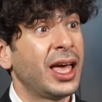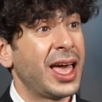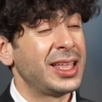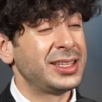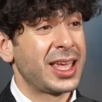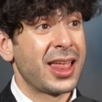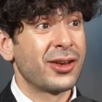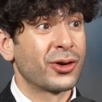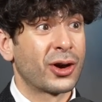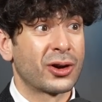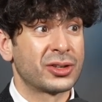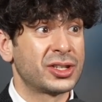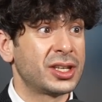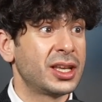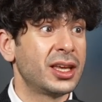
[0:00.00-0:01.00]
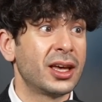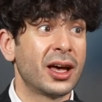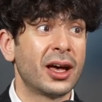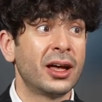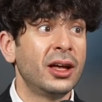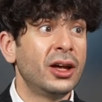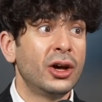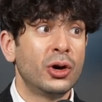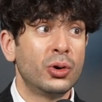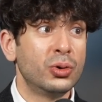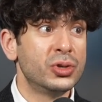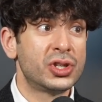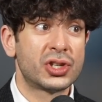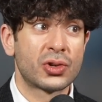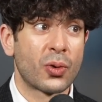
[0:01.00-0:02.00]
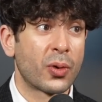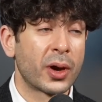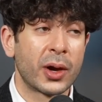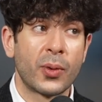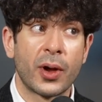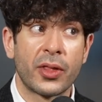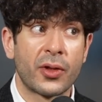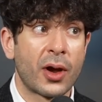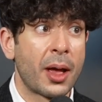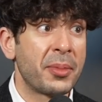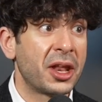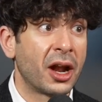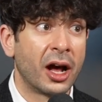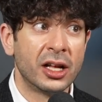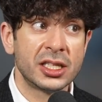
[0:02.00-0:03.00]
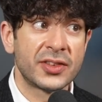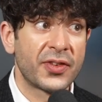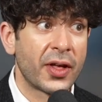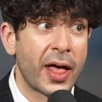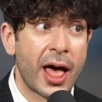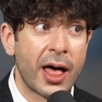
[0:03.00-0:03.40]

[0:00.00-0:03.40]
and Daniel Garcia, whose story, whether I'm in Huntsville,